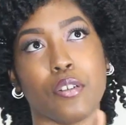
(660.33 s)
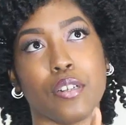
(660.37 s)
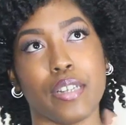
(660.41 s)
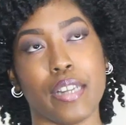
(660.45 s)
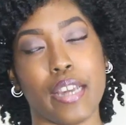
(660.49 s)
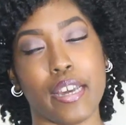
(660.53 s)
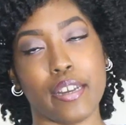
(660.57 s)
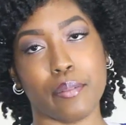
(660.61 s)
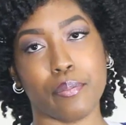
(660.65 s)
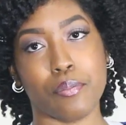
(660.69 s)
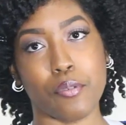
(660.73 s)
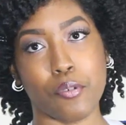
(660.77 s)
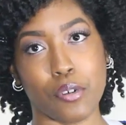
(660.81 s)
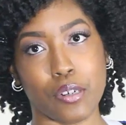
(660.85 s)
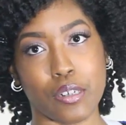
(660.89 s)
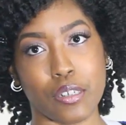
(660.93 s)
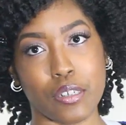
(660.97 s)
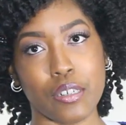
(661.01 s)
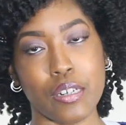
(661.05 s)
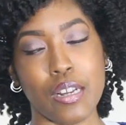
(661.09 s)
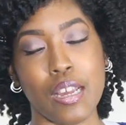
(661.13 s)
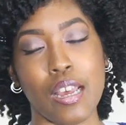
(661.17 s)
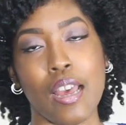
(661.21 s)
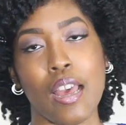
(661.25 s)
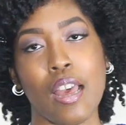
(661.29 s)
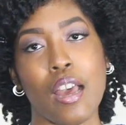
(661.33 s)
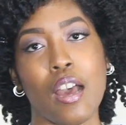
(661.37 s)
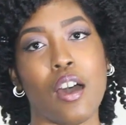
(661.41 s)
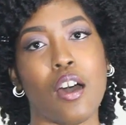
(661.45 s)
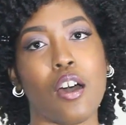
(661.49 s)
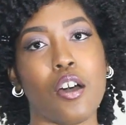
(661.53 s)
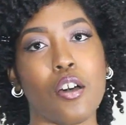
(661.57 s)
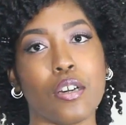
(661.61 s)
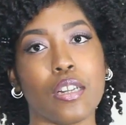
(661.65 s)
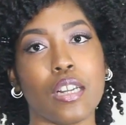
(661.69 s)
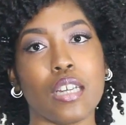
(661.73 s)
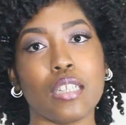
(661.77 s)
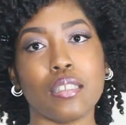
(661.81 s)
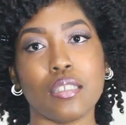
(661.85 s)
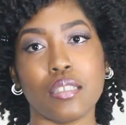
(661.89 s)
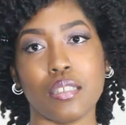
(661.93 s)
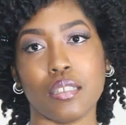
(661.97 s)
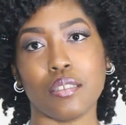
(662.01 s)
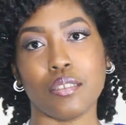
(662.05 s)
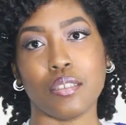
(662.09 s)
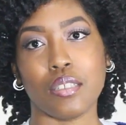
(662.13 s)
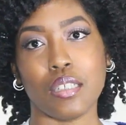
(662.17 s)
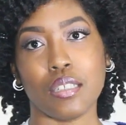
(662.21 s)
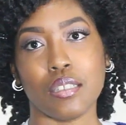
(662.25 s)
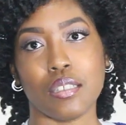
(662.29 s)
or Net-A-Porter. Oh, and that's
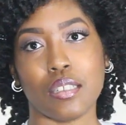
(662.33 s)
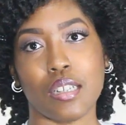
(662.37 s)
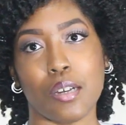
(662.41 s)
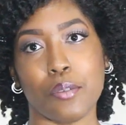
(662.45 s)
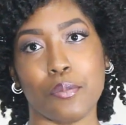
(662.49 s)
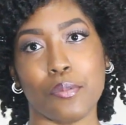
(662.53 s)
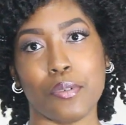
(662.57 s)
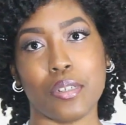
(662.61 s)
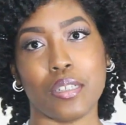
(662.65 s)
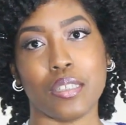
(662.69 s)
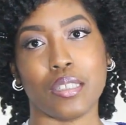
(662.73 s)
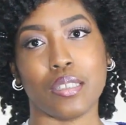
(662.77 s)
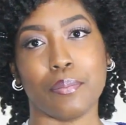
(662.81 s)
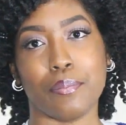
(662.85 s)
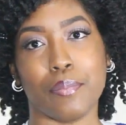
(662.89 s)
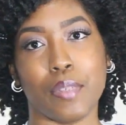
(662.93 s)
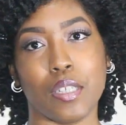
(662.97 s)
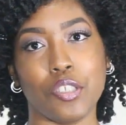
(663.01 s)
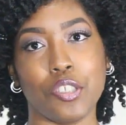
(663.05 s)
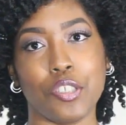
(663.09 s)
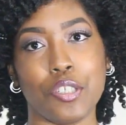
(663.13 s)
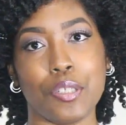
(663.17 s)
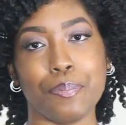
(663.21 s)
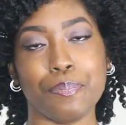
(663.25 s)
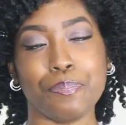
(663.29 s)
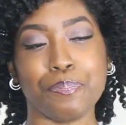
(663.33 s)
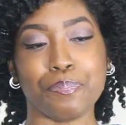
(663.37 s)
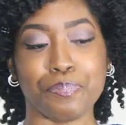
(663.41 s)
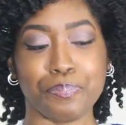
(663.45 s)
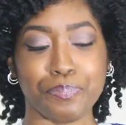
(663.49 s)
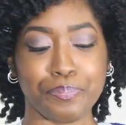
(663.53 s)
another thing that I wanted to mention.